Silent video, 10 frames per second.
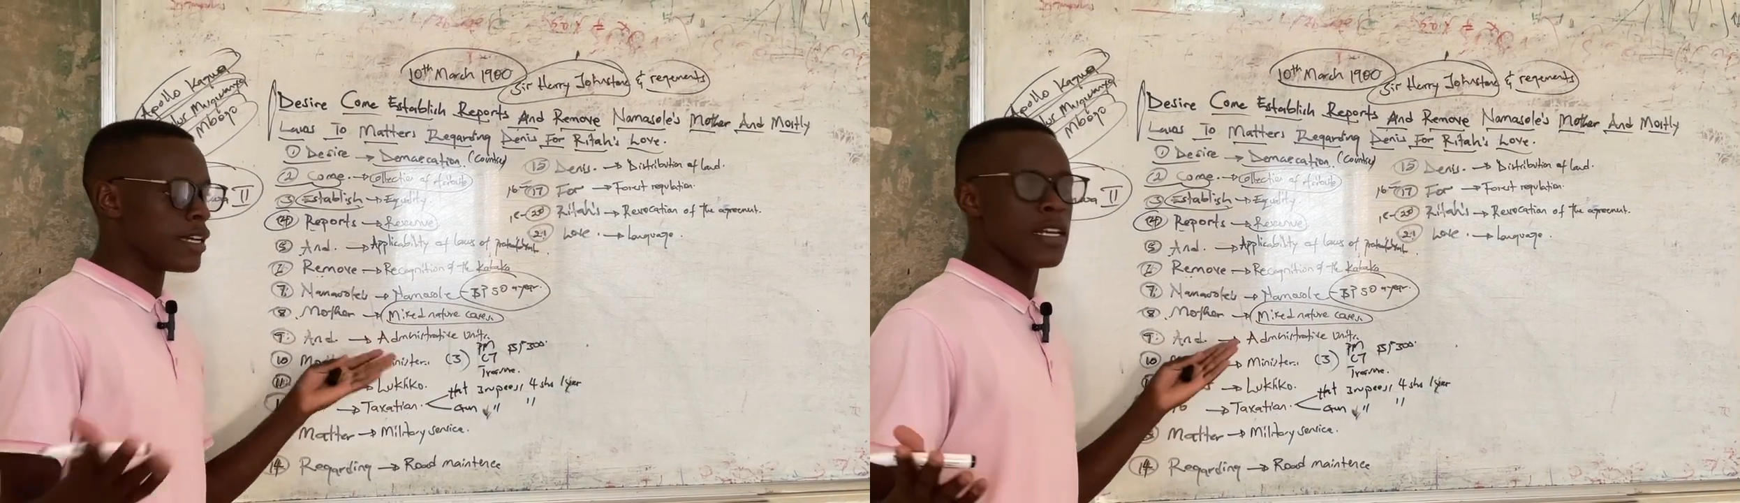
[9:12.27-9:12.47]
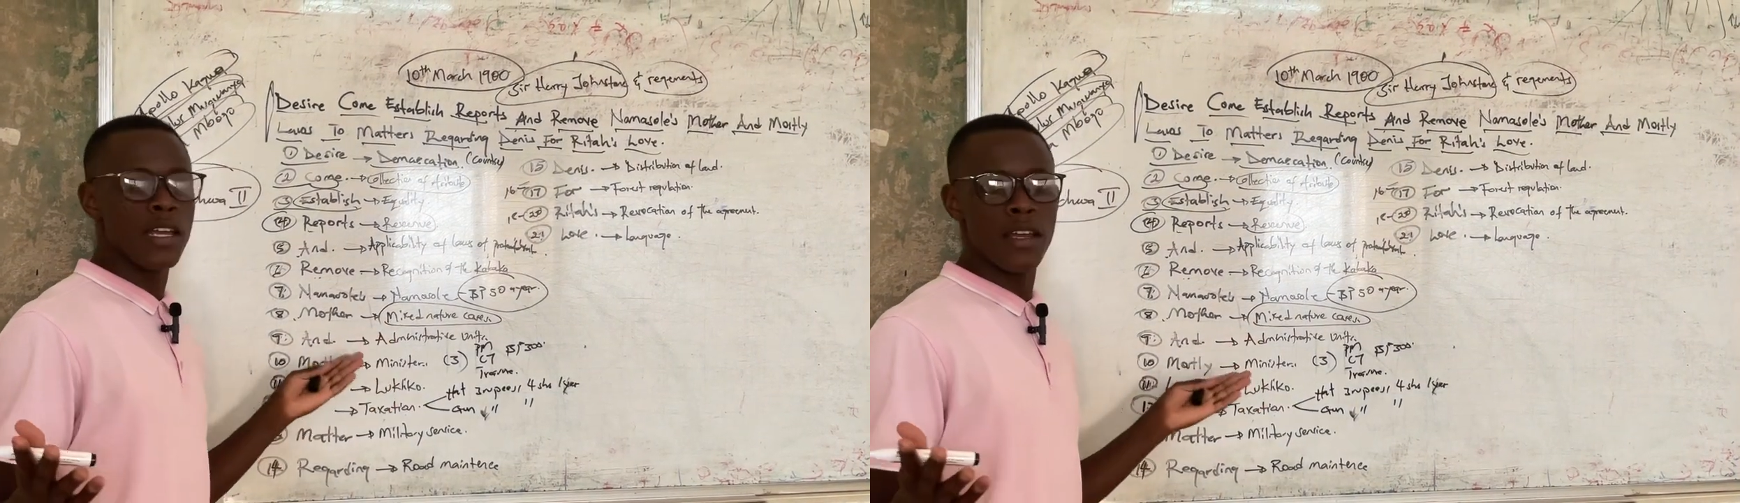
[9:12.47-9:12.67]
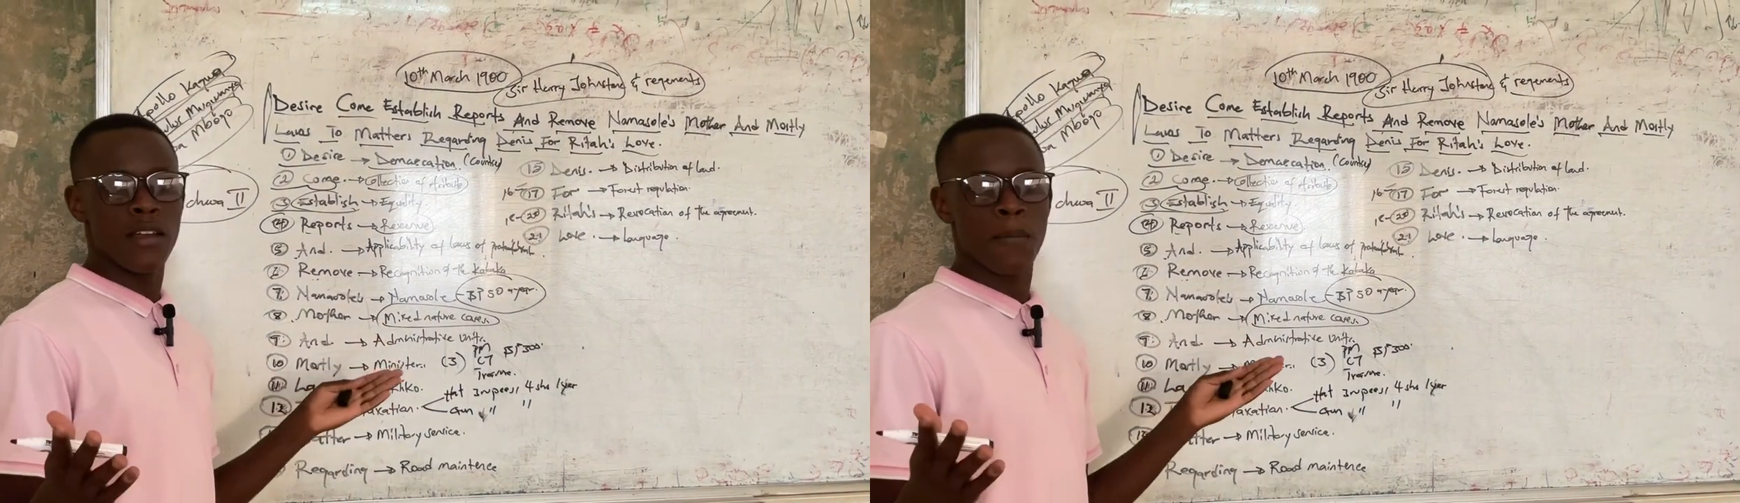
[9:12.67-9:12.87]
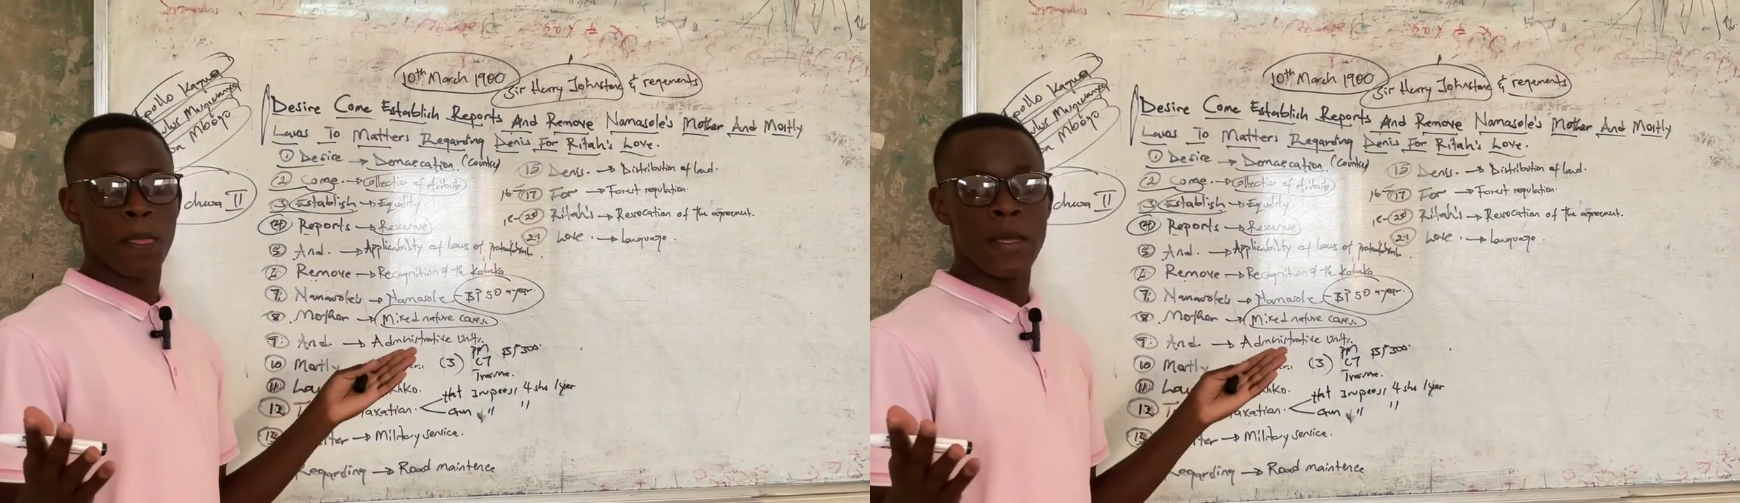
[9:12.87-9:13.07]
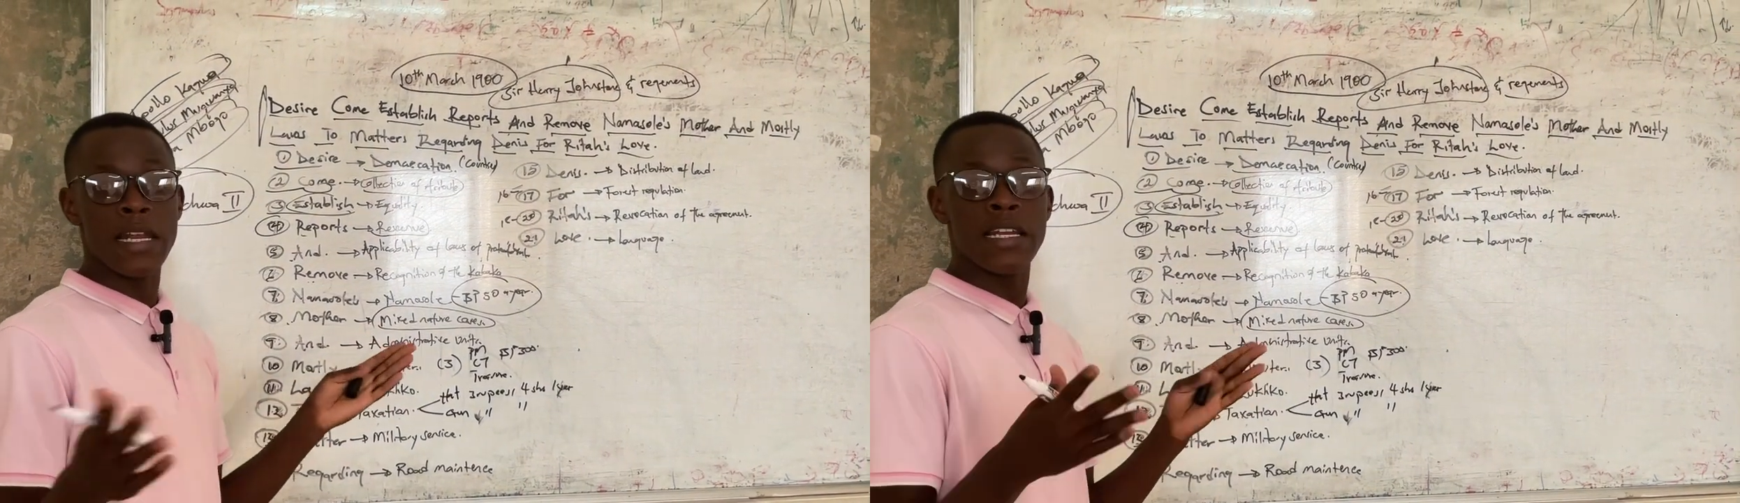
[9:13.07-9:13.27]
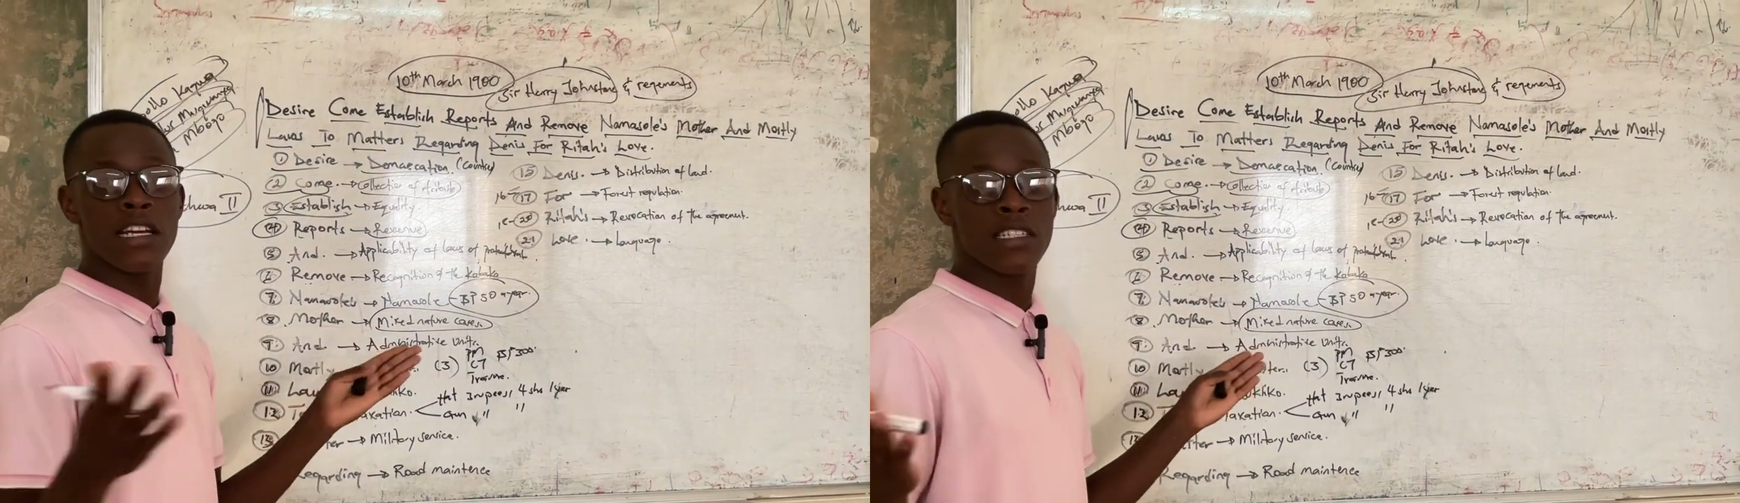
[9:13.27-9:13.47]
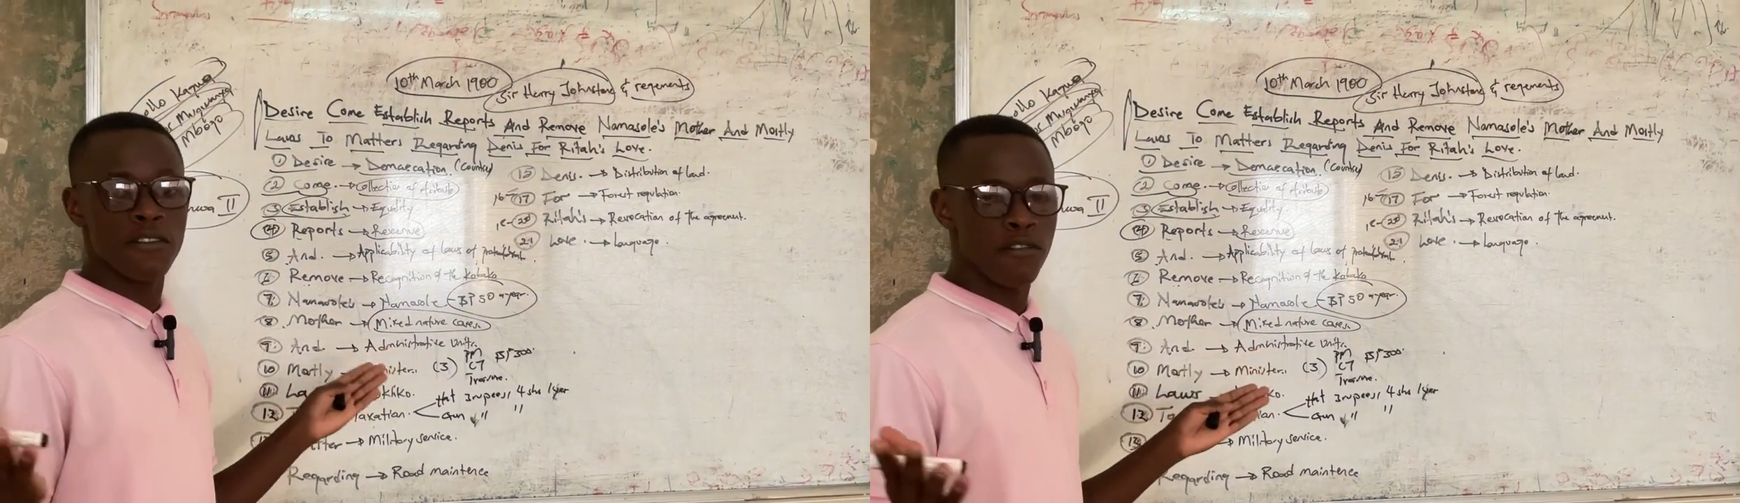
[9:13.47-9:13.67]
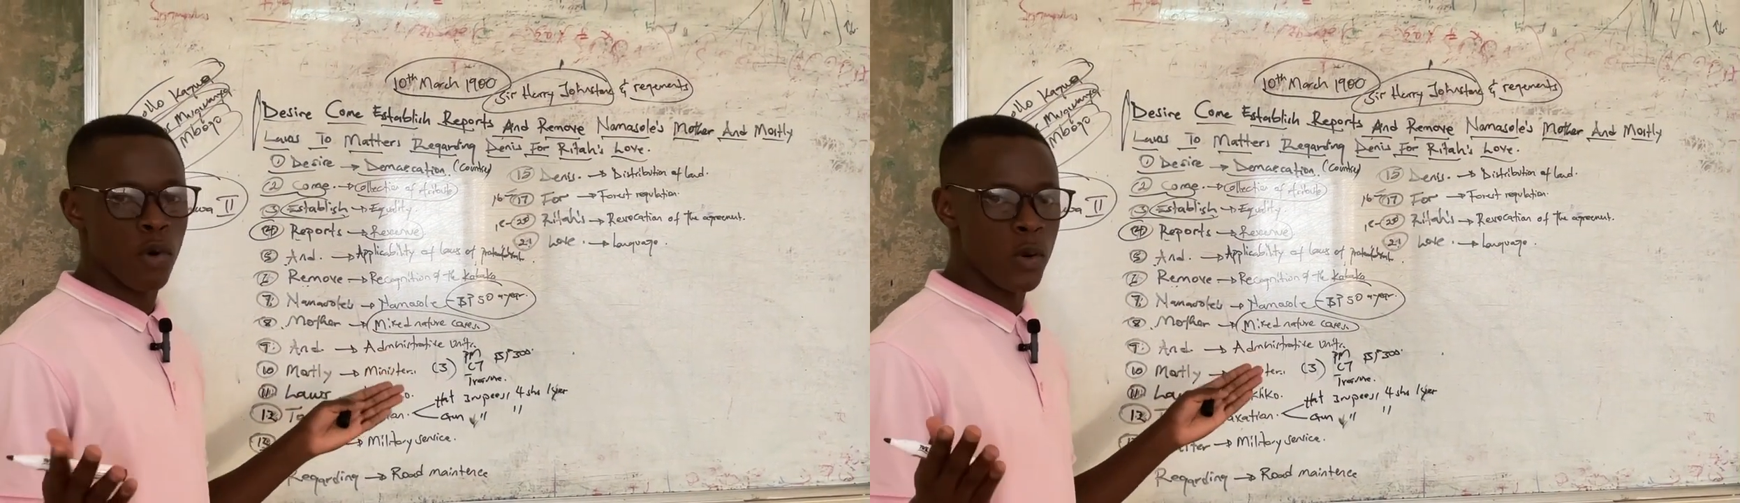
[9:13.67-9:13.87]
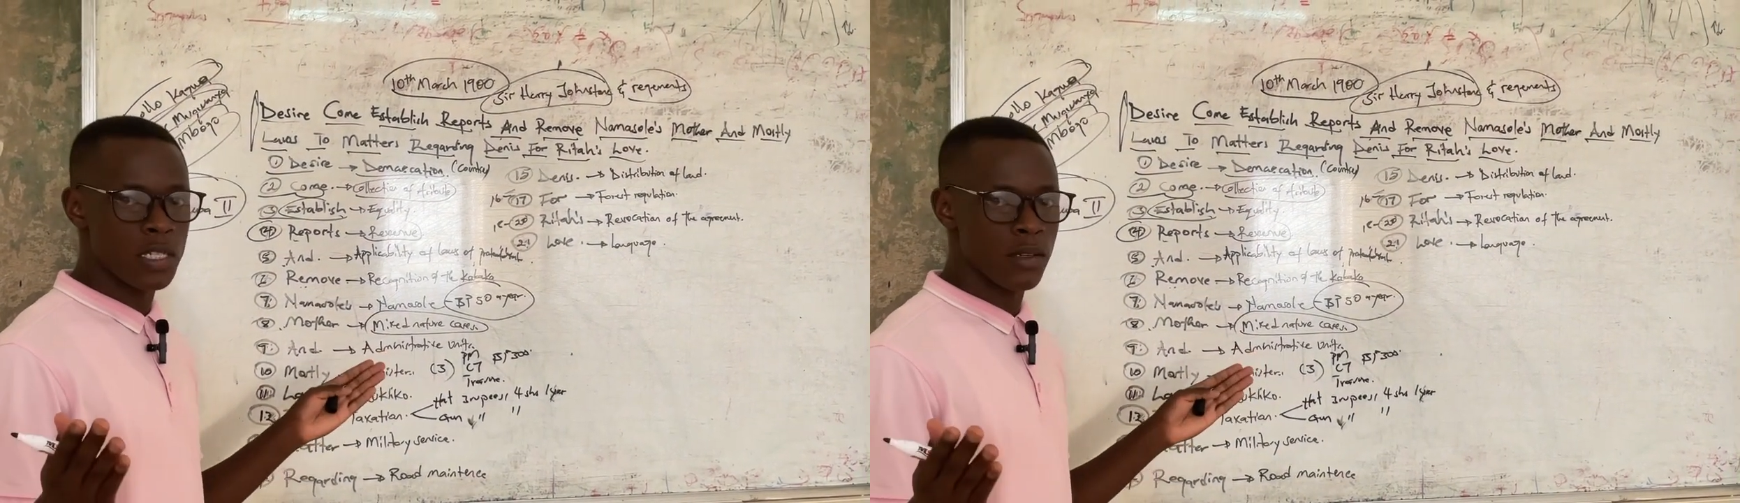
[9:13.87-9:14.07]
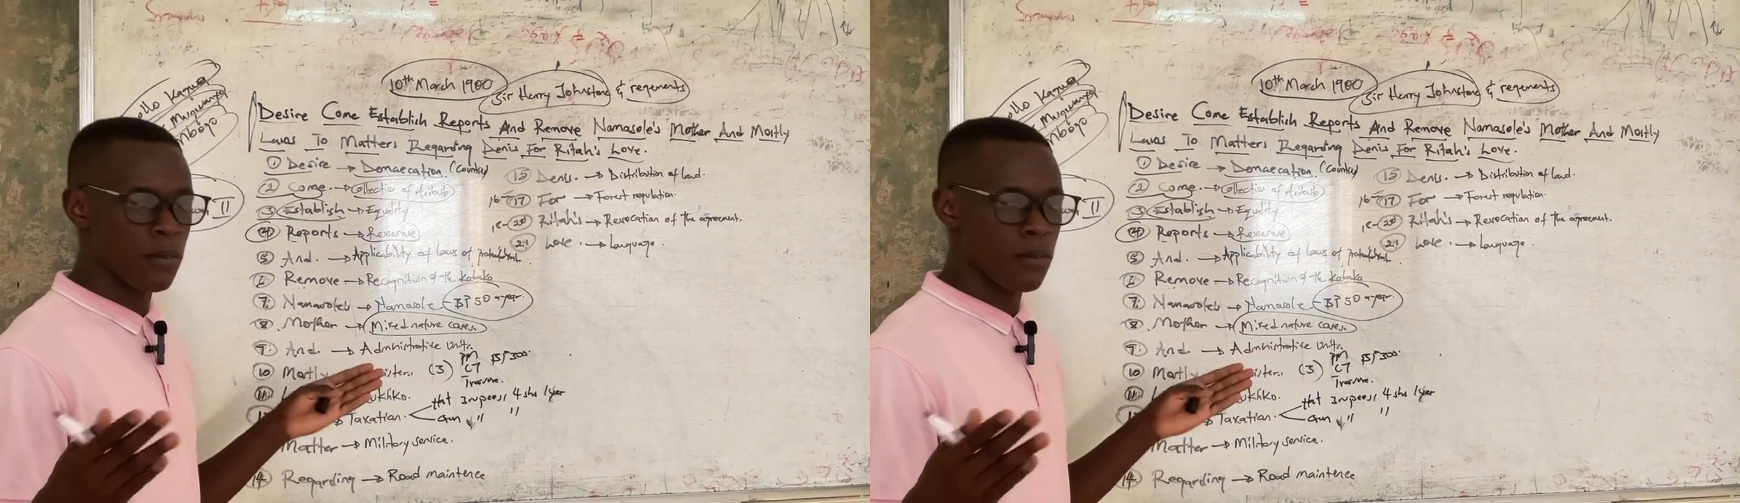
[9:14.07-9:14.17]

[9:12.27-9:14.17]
in a native court,